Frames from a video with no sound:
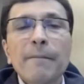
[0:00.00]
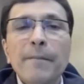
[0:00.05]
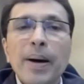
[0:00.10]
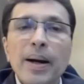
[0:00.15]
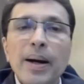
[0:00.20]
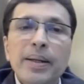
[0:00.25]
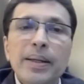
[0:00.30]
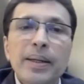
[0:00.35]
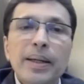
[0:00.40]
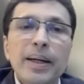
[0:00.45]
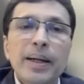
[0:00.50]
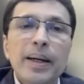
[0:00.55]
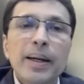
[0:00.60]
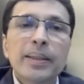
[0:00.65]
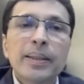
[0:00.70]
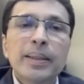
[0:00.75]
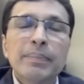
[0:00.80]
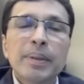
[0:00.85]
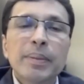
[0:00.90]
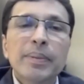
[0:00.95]
but
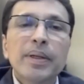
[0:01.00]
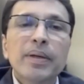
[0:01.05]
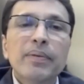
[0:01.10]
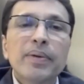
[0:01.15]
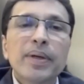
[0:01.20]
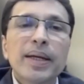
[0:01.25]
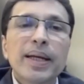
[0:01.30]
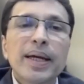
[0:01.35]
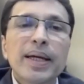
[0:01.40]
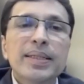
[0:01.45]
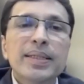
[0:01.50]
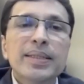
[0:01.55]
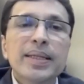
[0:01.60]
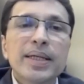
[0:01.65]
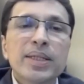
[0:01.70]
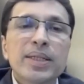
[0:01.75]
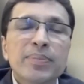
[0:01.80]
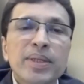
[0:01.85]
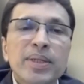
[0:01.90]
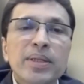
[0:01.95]
I think people have realized
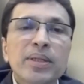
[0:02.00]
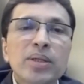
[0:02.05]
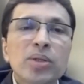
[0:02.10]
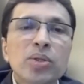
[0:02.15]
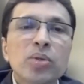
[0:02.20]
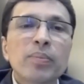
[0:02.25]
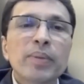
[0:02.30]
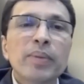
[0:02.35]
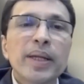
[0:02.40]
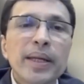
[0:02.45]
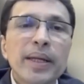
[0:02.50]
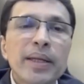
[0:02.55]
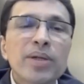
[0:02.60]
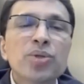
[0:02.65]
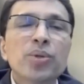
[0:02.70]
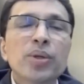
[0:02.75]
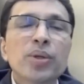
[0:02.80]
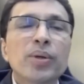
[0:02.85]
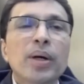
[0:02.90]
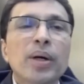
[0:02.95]
that, especially the new
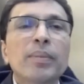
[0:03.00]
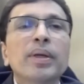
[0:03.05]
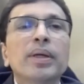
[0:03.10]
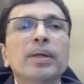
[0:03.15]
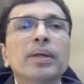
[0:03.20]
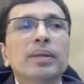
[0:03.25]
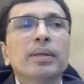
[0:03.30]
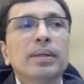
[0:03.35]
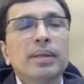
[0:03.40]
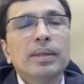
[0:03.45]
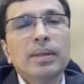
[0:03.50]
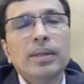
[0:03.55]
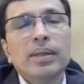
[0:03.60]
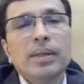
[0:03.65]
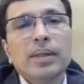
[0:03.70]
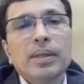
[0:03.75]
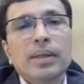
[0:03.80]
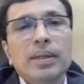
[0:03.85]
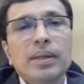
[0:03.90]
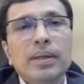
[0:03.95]
millennials who are coming in,
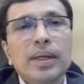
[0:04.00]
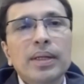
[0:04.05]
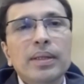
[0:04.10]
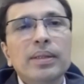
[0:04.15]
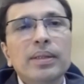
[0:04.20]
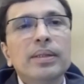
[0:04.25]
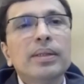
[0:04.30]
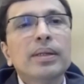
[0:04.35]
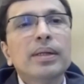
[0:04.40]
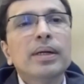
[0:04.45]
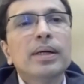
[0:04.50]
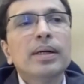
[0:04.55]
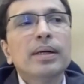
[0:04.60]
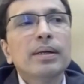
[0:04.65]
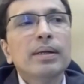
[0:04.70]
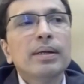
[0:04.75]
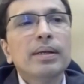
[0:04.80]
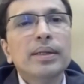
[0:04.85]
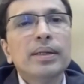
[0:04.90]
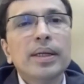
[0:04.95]
right,
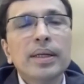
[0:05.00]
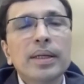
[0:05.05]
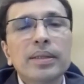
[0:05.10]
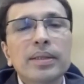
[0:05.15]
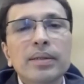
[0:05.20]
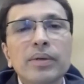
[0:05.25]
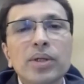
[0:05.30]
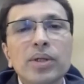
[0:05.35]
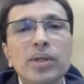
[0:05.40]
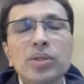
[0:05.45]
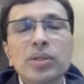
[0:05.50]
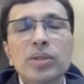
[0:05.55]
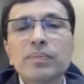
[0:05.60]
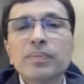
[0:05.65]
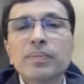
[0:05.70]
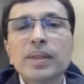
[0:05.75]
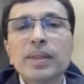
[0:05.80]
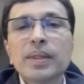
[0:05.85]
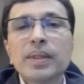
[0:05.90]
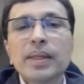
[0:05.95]
the young
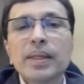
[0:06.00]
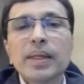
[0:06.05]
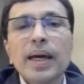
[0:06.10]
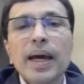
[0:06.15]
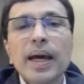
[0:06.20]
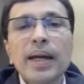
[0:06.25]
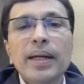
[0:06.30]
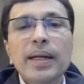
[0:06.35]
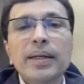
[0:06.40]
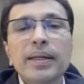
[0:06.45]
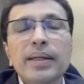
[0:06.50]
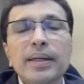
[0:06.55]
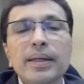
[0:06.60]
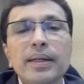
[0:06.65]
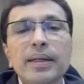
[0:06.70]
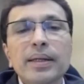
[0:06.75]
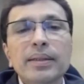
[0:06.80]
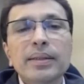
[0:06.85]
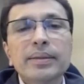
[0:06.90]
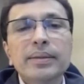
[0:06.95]
generation, and
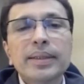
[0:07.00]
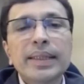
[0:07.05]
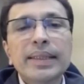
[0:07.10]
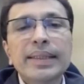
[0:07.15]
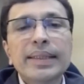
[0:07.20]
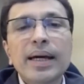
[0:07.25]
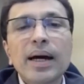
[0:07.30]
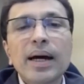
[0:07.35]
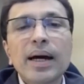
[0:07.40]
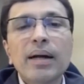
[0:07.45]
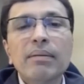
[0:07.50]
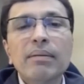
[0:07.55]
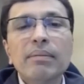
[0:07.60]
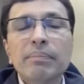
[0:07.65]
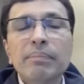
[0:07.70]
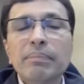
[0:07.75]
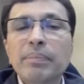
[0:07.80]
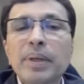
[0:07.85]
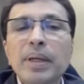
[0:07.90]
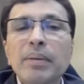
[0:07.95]
I think they are
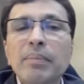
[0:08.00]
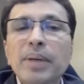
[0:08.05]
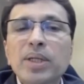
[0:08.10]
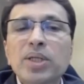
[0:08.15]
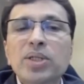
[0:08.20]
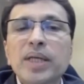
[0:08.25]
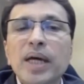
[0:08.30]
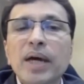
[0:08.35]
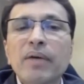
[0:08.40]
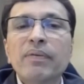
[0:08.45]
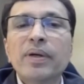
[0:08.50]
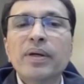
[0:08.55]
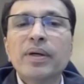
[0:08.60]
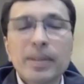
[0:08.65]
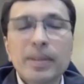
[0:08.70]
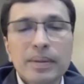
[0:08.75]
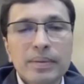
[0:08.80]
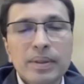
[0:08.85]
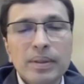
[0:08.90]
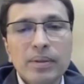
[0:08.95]
being much
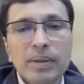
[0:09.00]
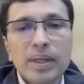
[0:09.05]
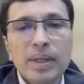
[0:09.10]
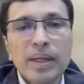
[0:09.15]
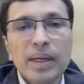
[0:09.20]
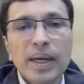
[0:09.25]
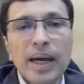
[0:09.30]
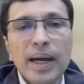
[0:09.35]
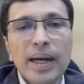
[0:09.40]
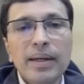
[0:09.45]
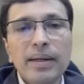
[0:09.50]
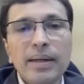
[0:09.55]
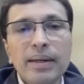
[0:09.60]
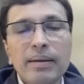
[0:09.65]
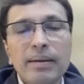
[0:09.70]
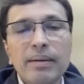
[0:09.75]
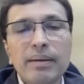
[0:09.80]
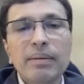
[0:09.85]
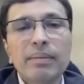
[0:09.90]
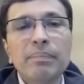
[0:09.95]
savvier, okay, and
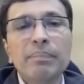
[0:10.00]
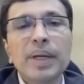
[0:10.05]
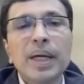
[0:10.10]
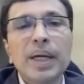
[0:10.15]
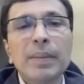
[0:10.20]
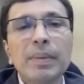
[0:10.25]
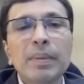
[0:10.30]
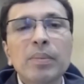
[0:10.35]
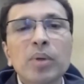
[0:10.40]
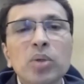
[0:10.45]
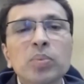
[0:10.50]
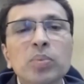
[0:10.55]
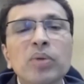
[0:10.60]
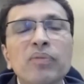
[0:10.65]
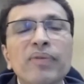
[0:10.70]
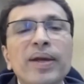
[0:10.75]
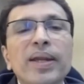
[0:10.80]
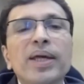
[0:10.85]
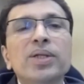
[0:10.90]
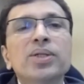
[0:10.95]
becoming much
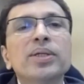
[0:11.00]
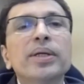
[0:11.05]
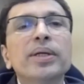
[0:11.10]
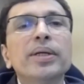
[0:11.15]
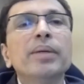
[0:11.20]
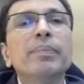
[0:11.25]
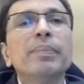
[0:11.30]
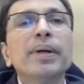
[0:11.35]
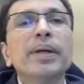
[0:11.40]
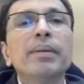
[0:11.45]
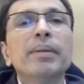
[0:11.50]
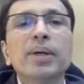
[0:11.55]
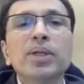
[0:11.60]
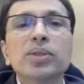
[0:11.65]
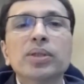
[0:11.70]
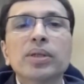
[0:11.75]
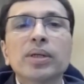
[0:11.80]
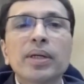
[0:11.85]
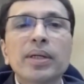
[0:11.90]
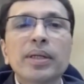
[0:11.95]
more financially independent
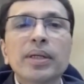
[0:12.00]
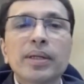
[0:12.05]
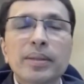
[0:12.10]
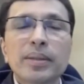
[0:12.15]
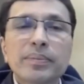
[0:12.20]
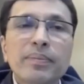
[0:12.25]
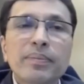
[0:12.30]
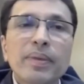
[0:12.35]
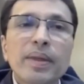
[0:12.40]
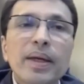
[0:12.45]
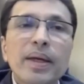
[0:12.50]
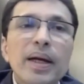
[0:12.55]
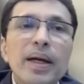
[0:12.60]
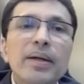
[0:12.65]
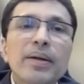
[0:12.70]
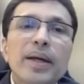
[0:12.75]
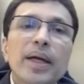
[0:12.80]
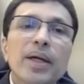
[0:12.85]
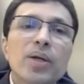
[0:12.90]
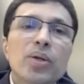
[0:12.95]
much earlier
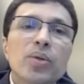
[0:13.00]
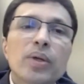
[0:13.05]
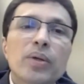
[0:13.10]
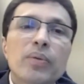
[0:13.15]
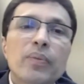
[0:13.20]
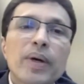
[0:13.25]
and trying to